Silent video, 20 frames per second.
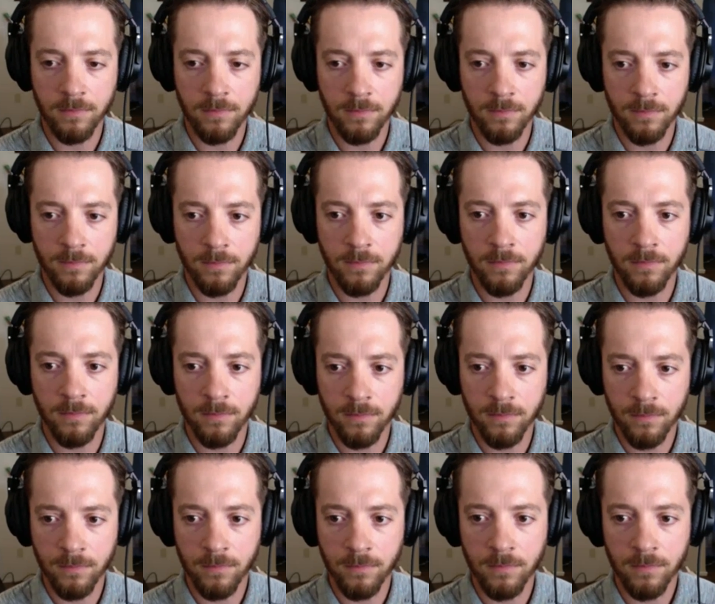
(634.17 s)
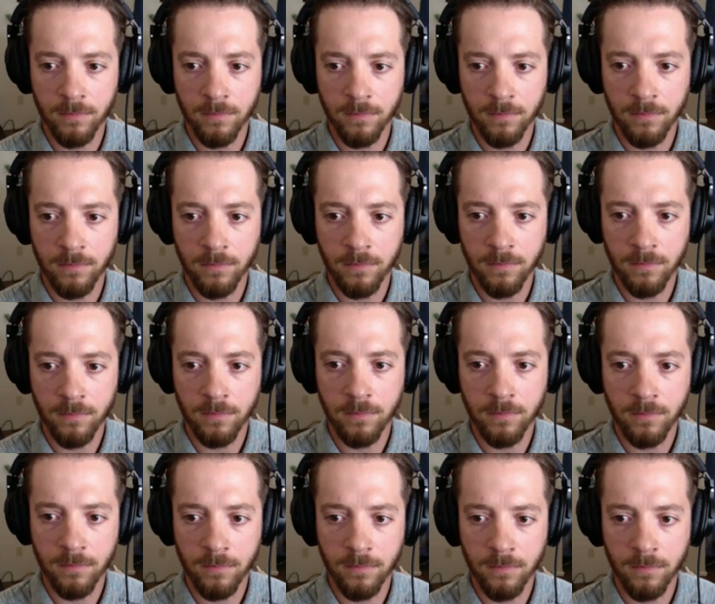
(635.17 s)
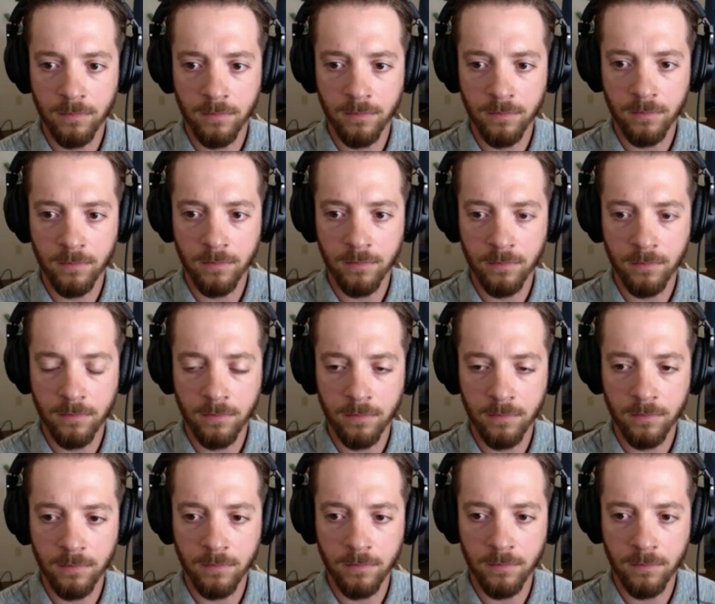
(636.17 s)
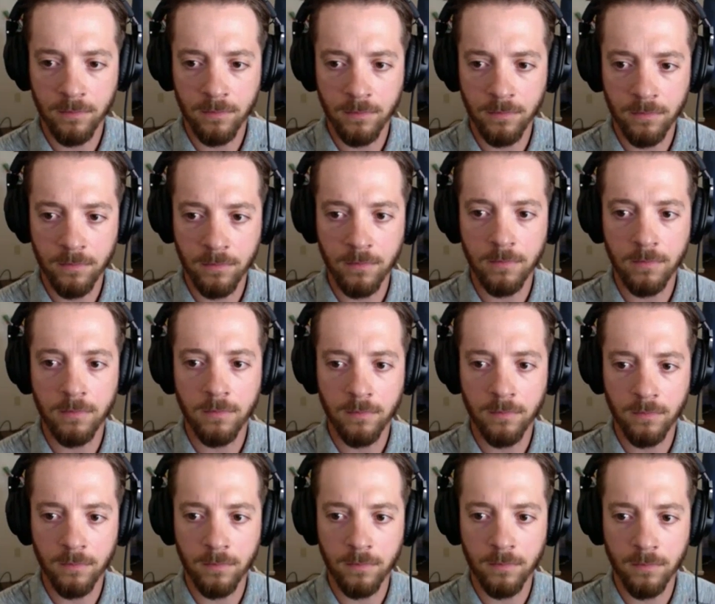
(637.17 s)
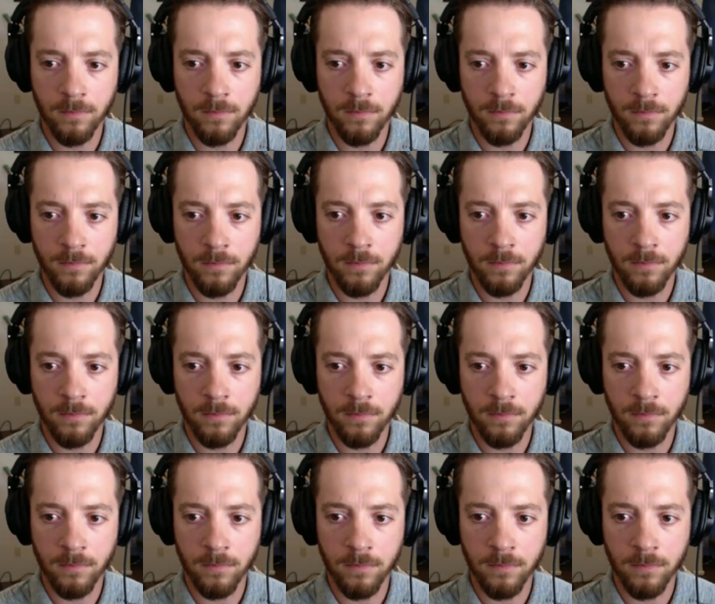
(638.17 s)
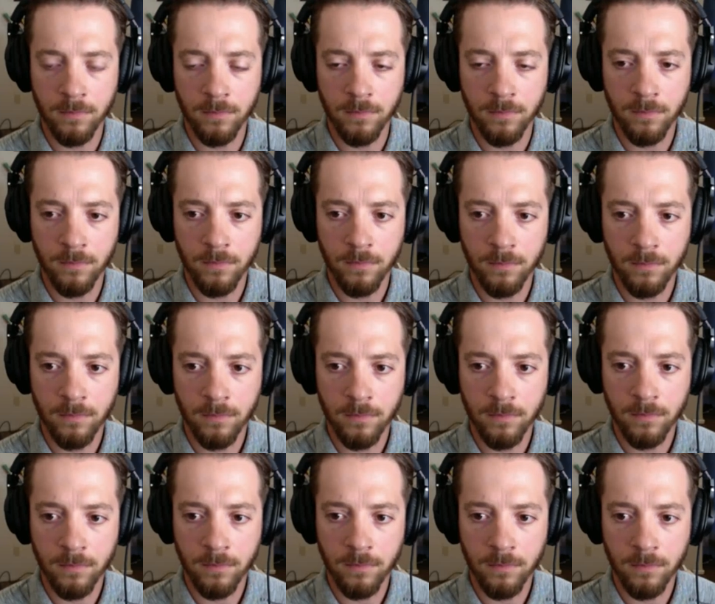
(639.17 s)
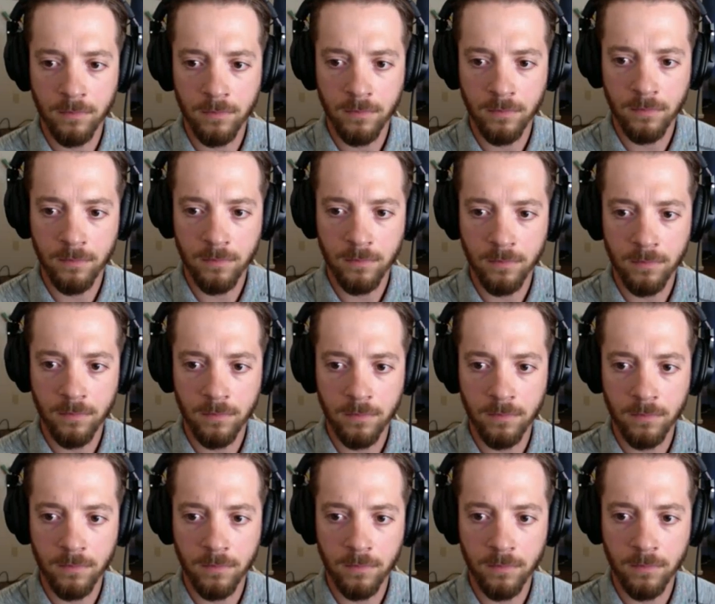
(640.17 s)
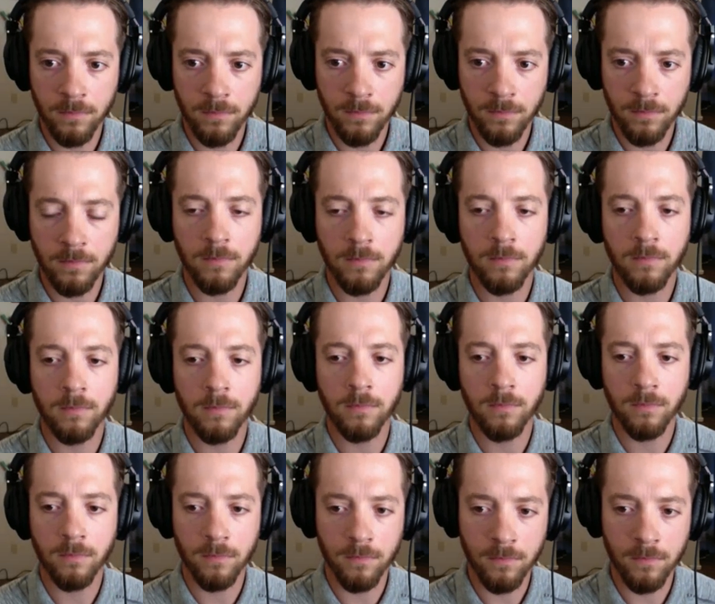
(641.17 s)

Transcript: This person isn't speaking.